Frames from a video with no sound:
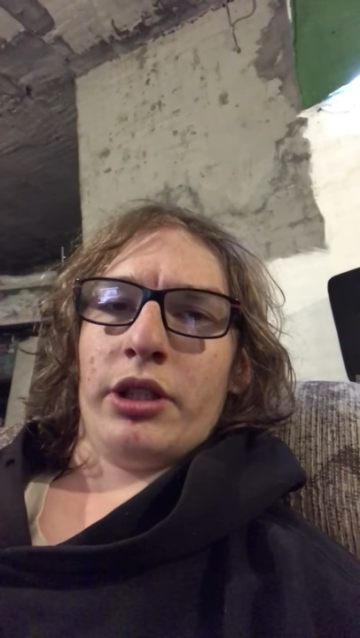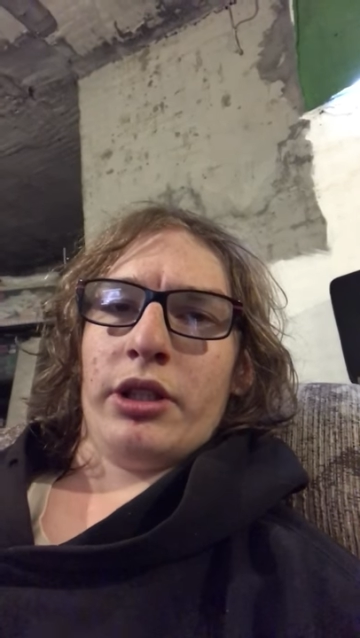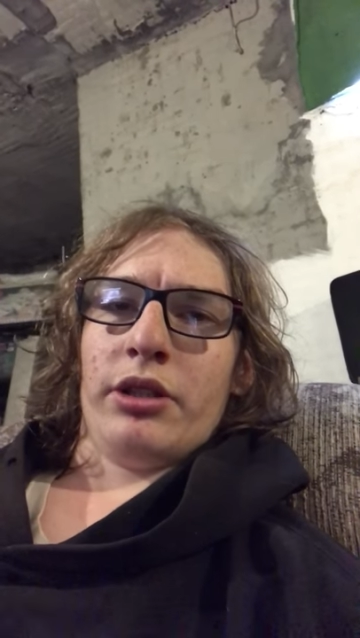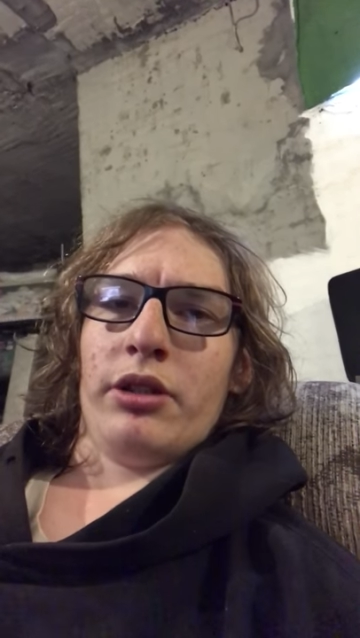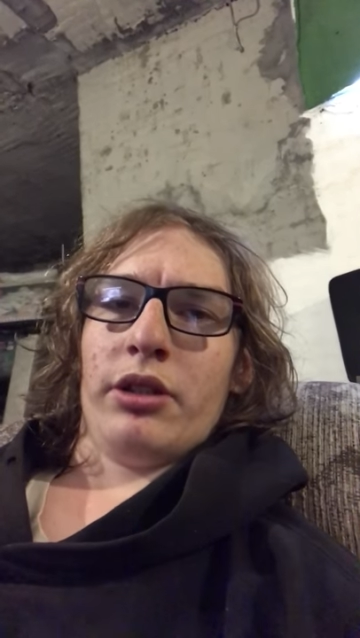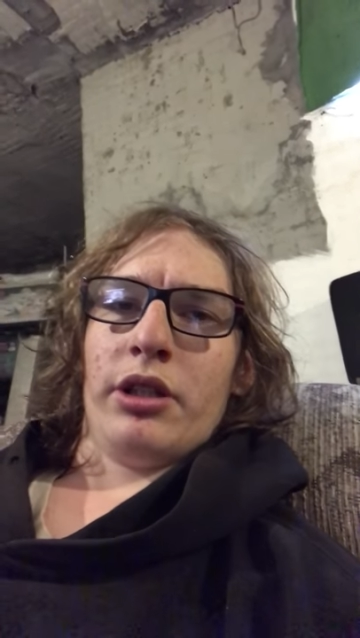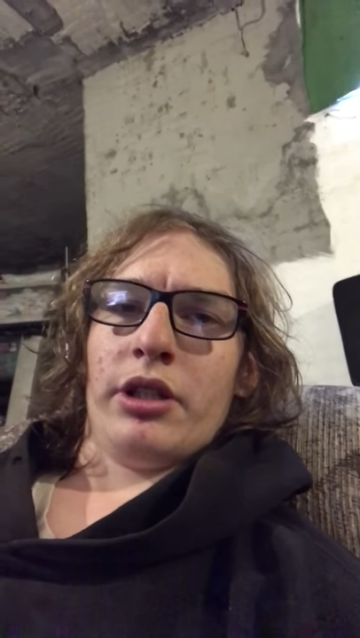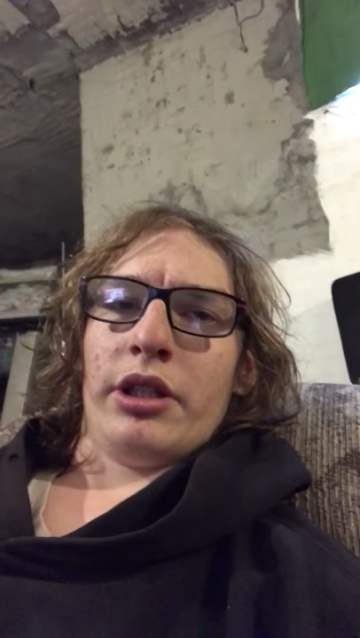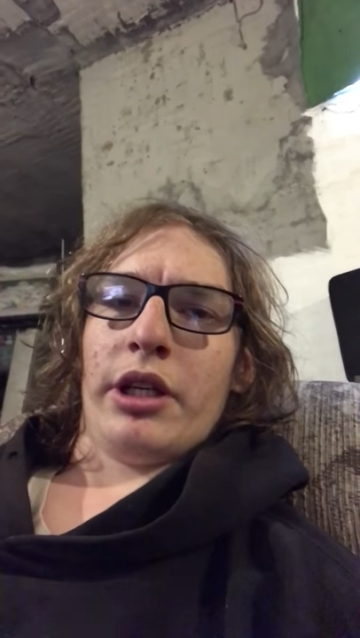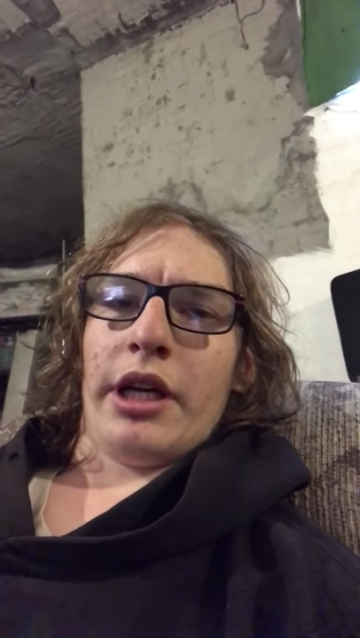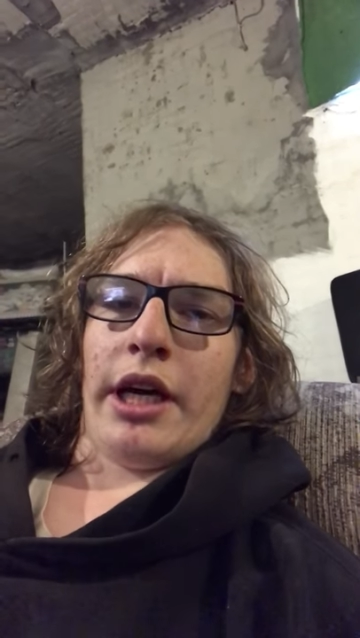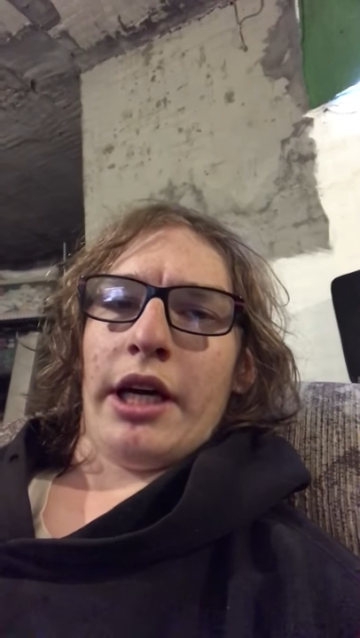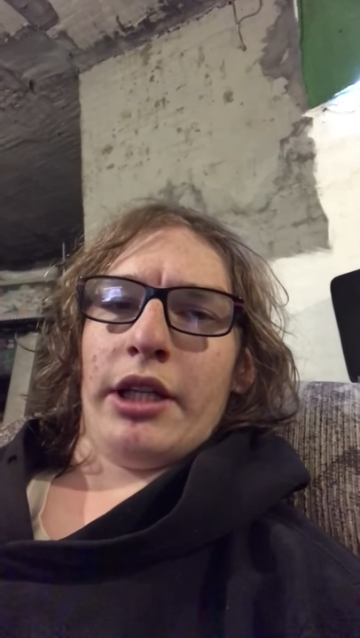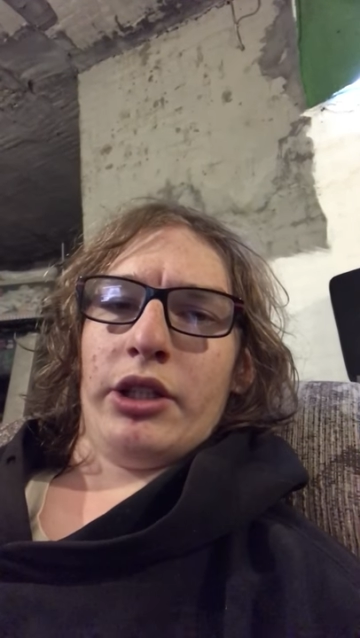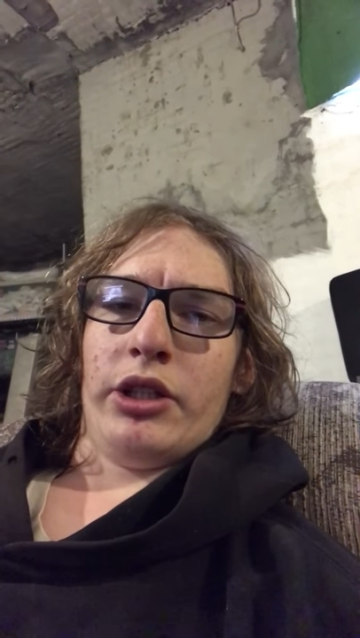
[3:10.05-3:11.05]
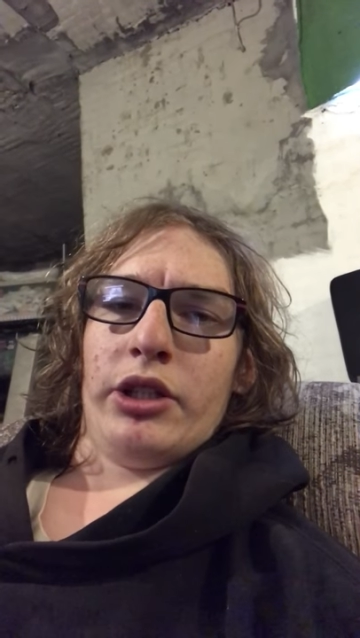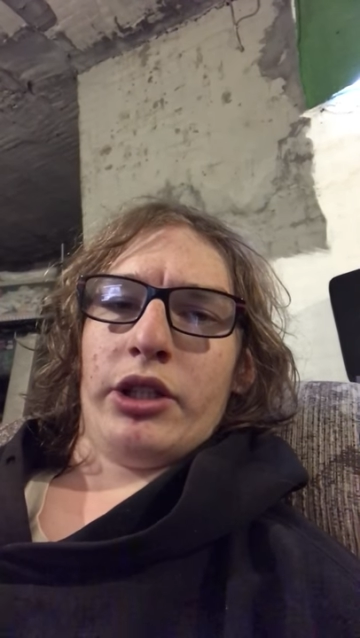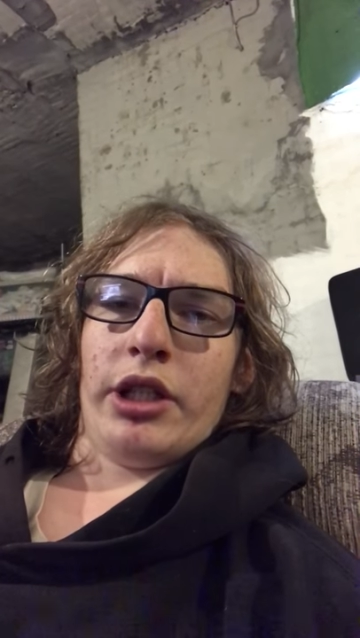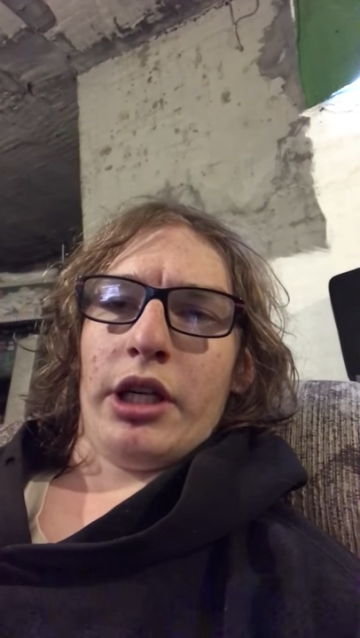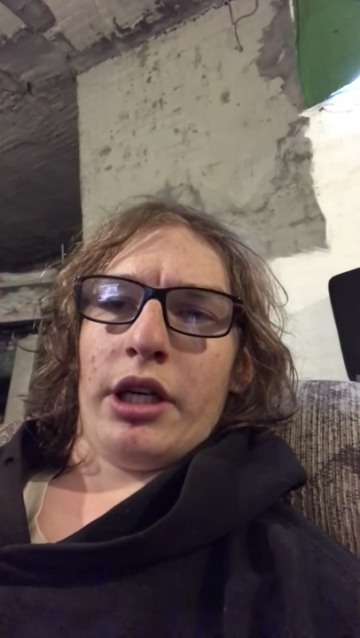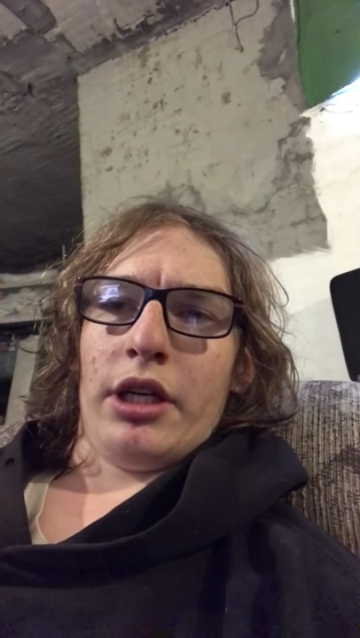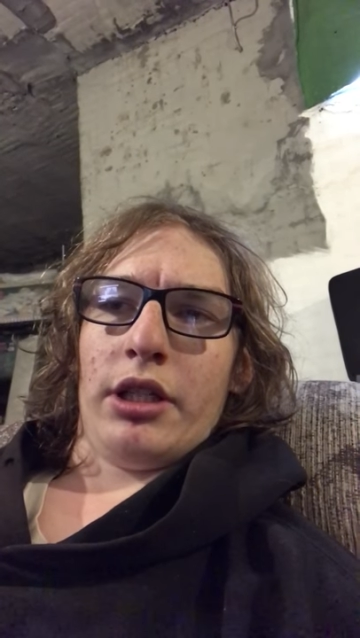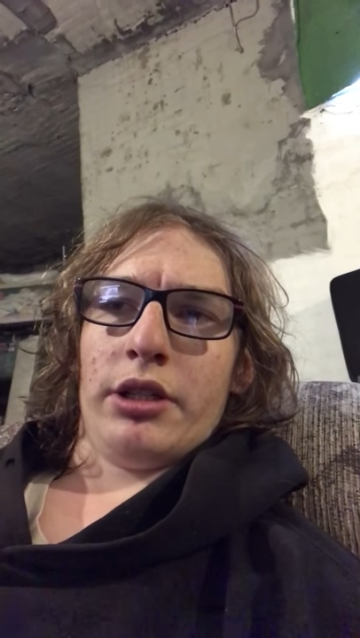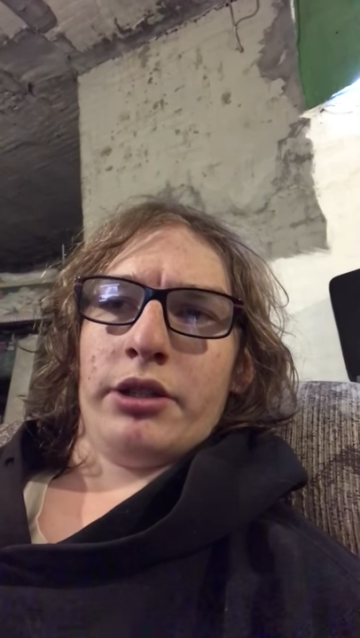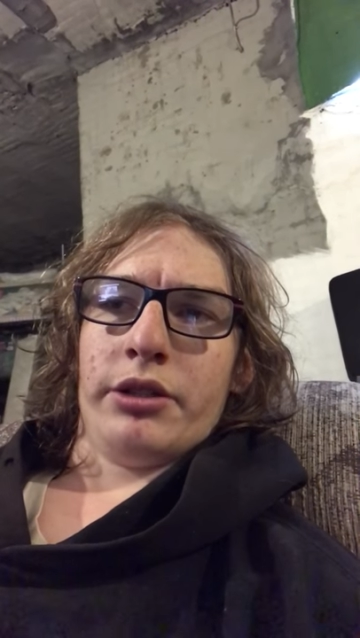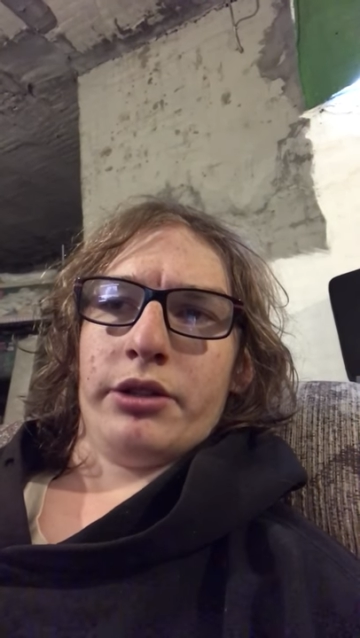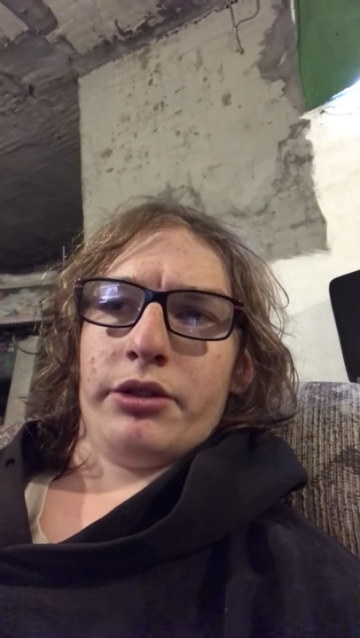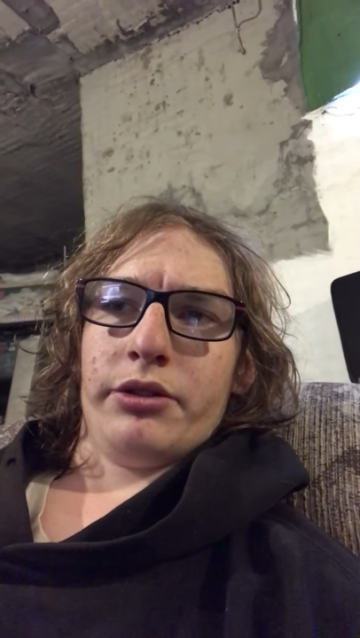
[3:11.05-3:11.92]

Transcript: and and uh,